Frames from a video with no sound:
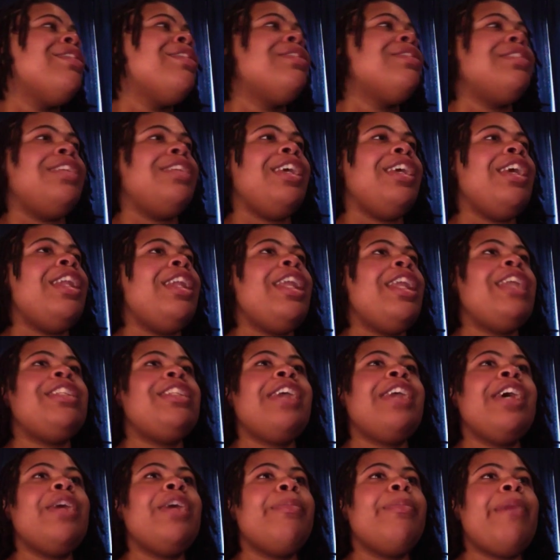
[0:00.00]
Then they
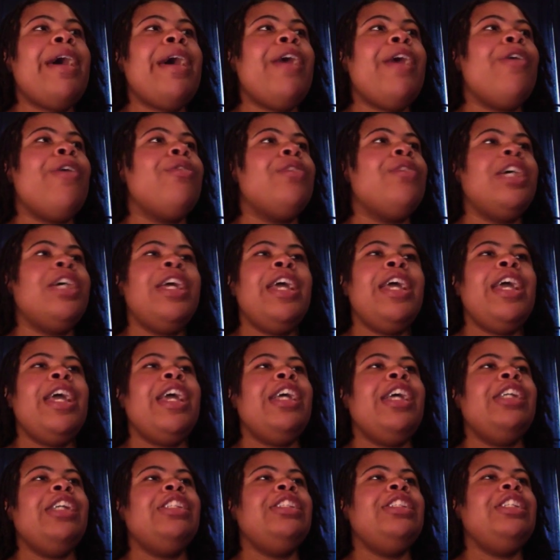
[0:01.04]
take him out,
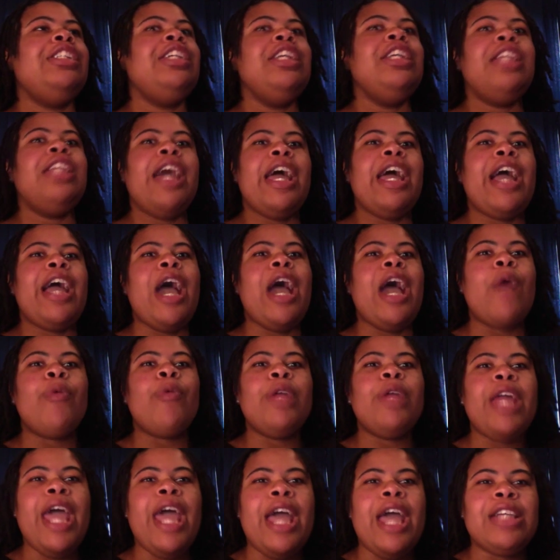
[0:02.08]
and she like, I
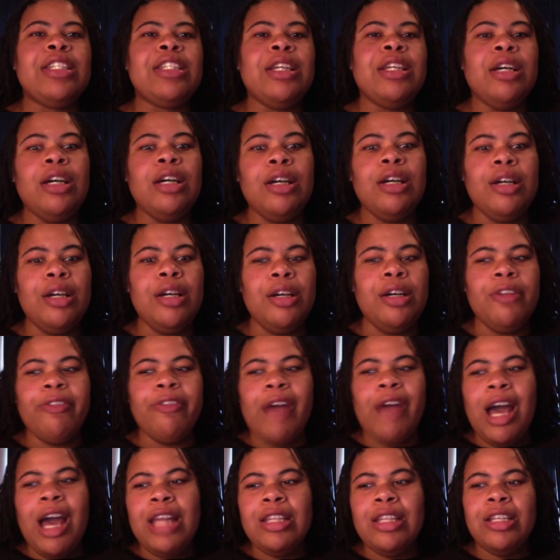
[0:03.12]
went and asked her uh,
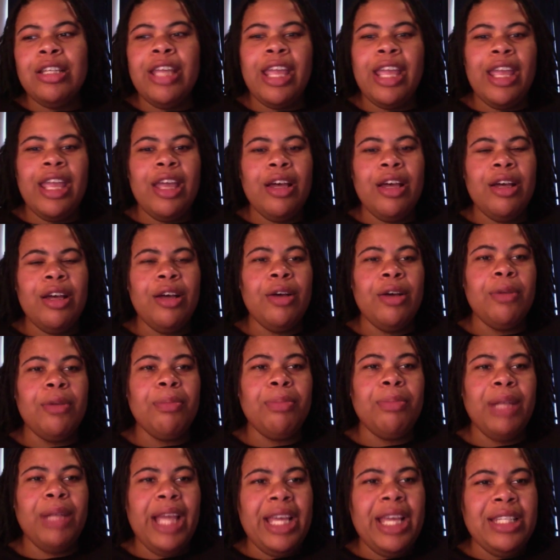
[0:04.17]
father he, um,
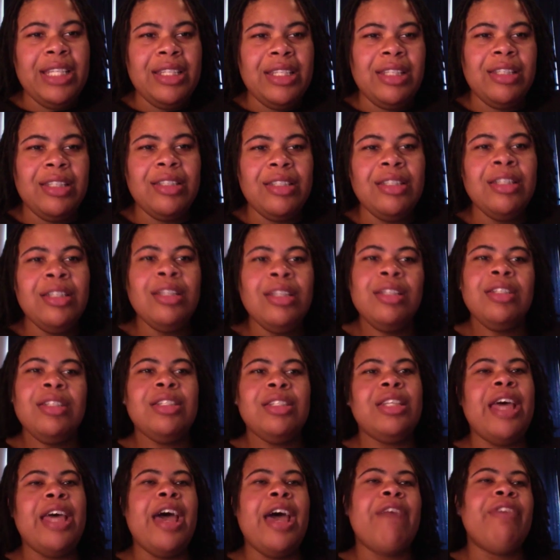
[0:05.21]
blessing
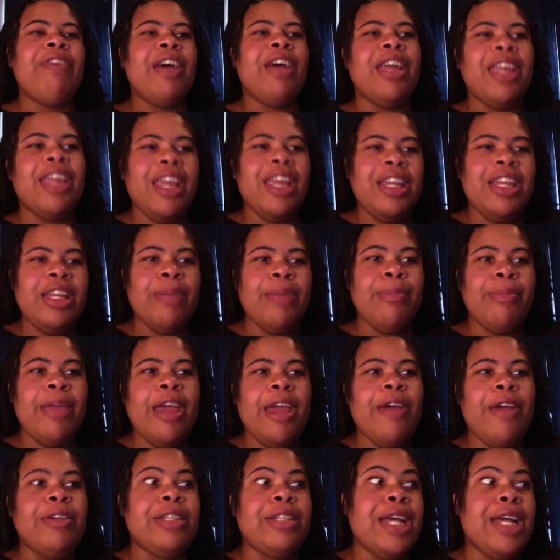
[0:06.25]
to have her hand in marriage.